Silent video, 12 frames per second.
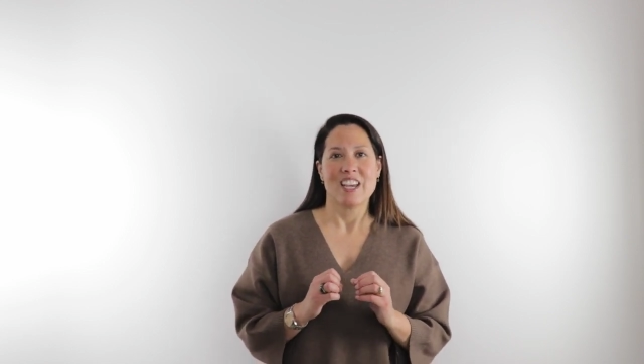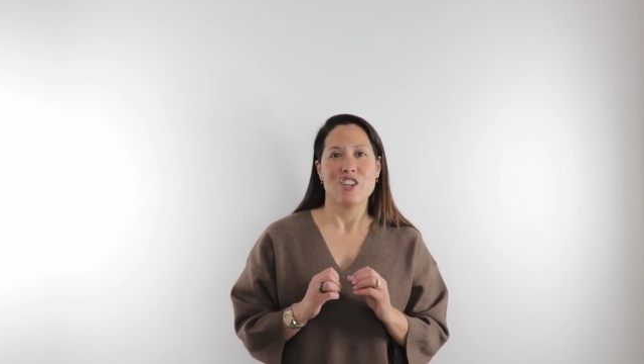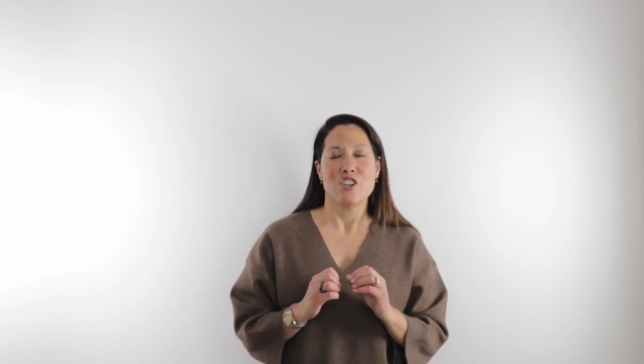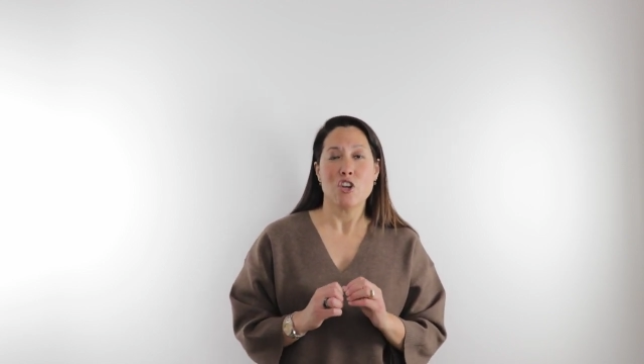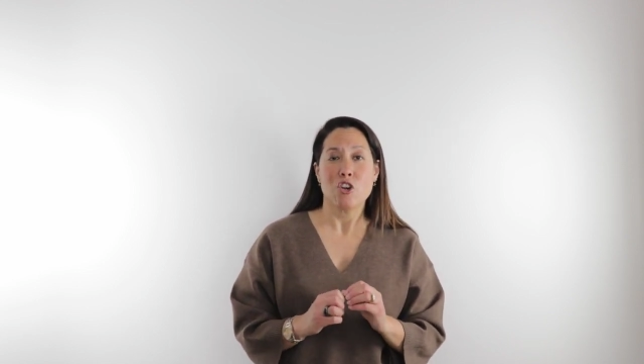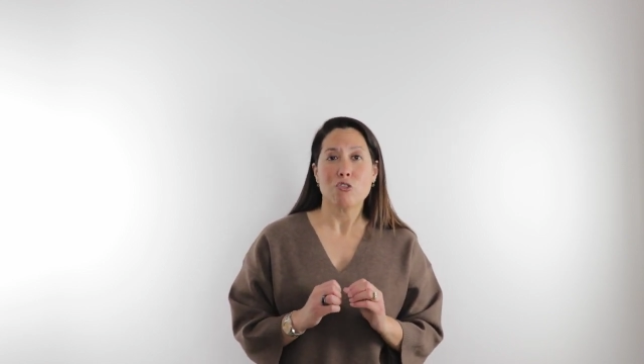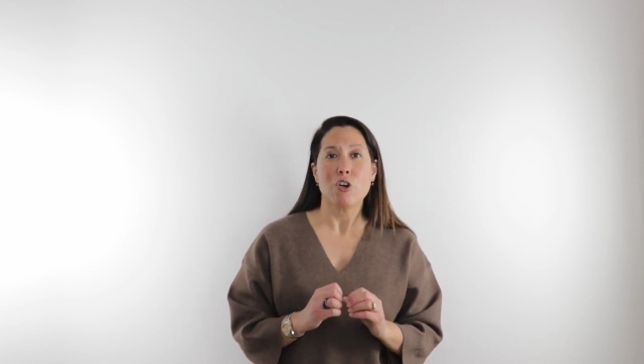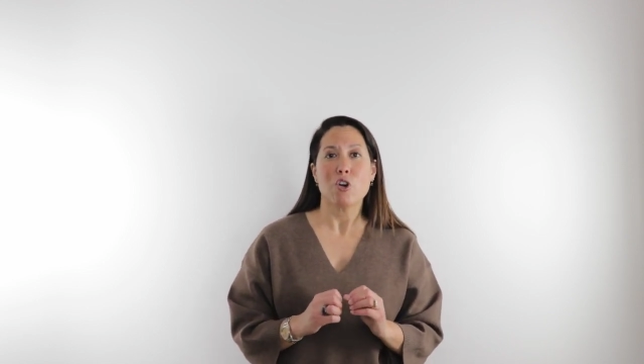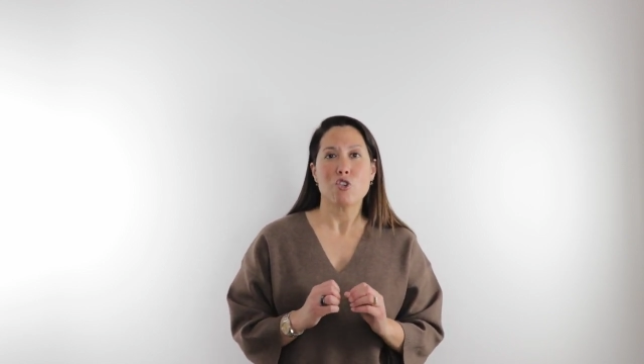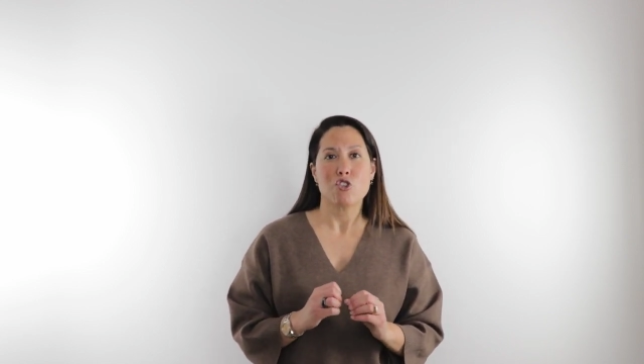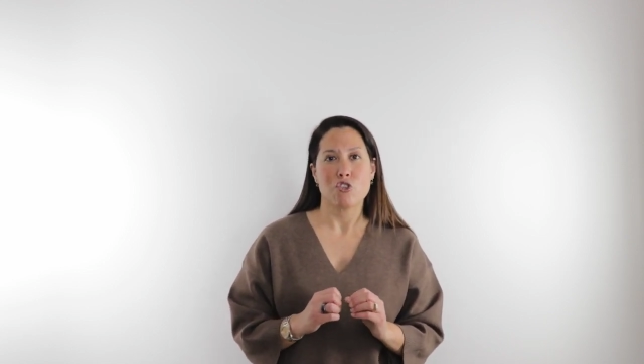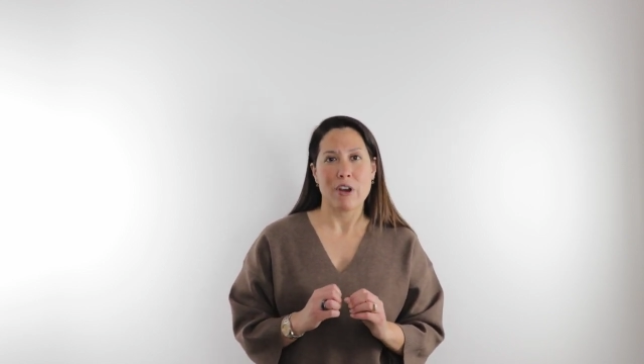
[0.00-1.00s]

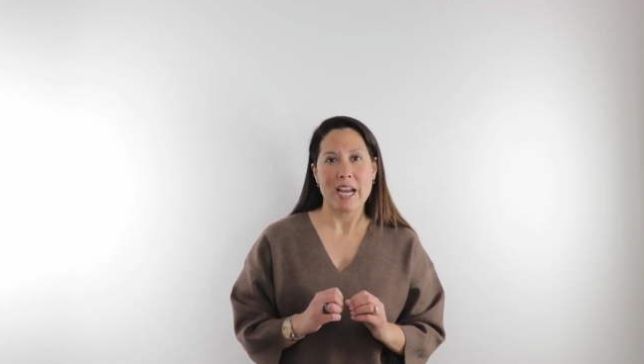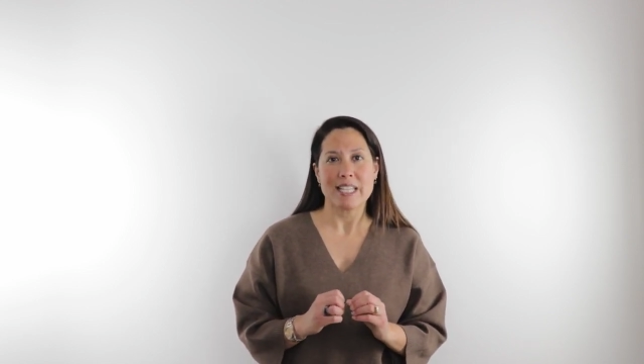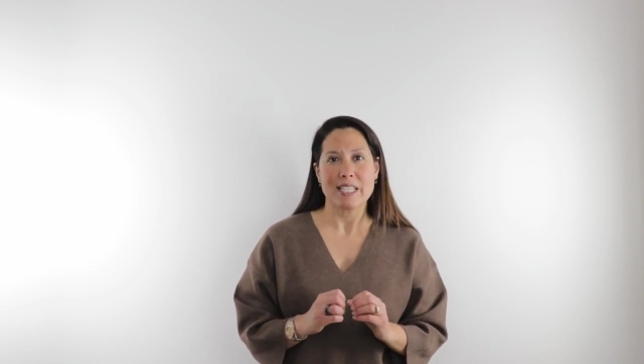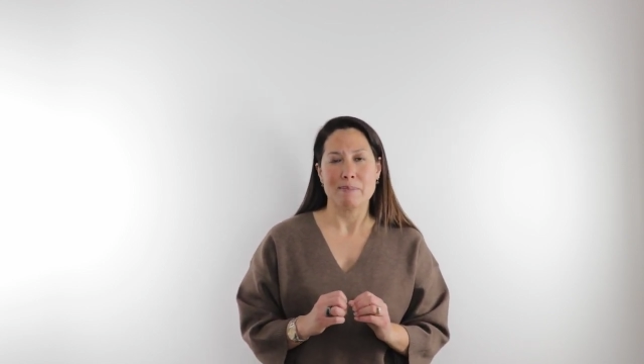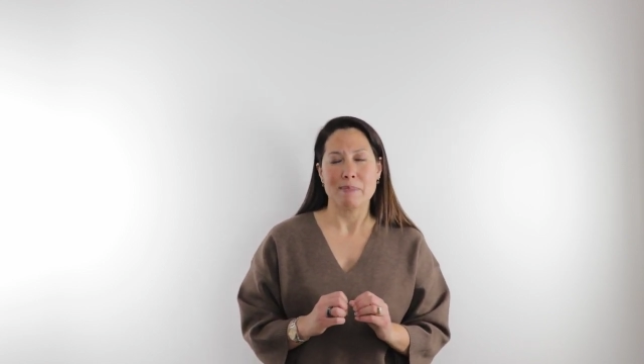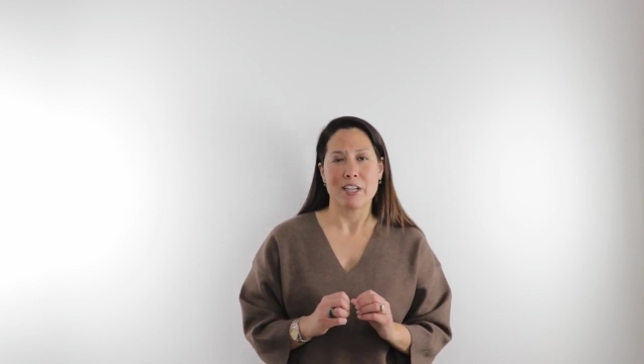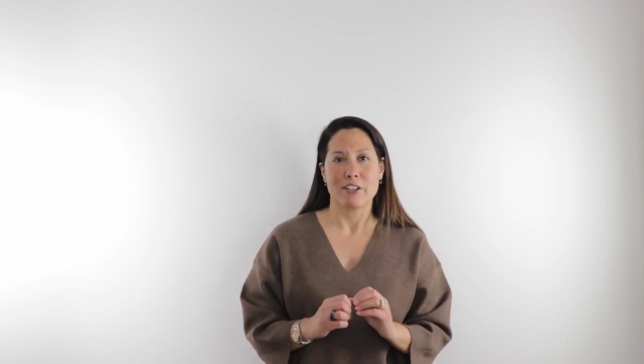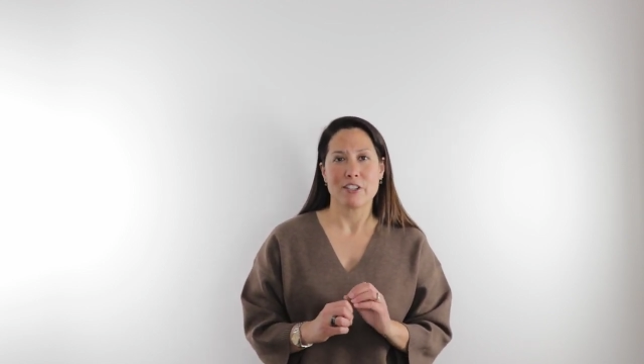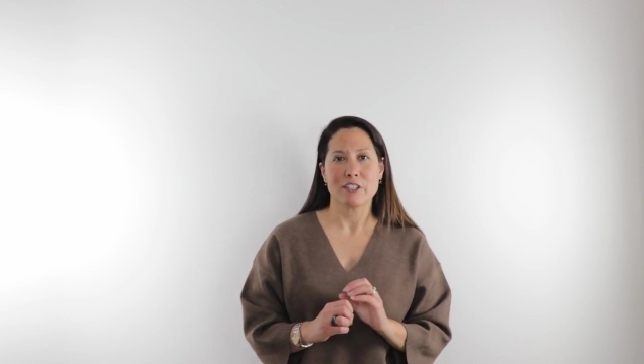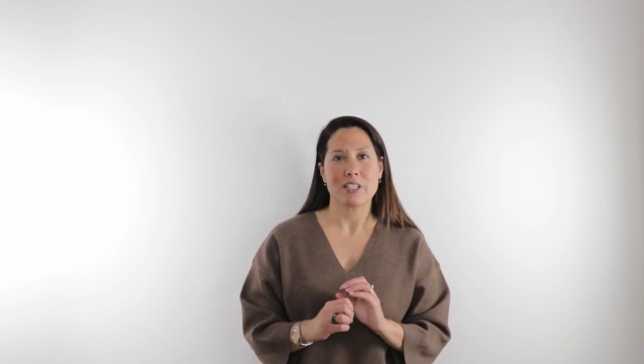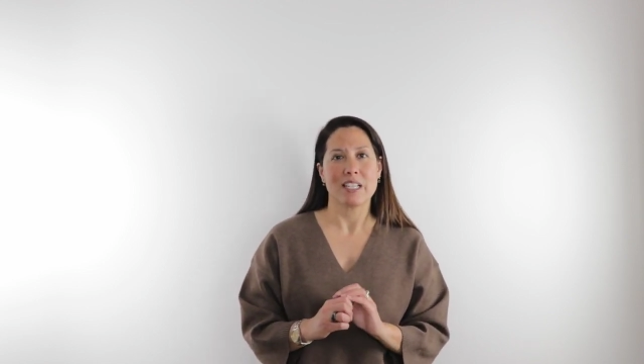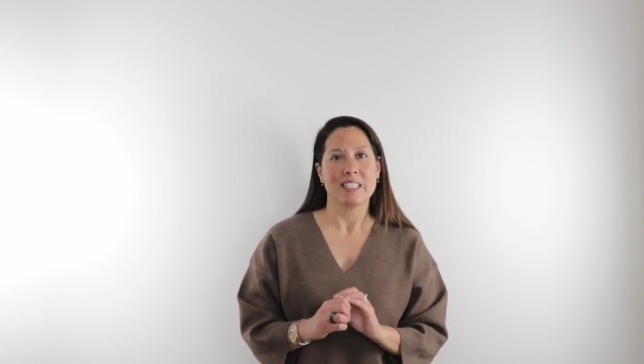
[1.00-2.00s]
neurotransmitters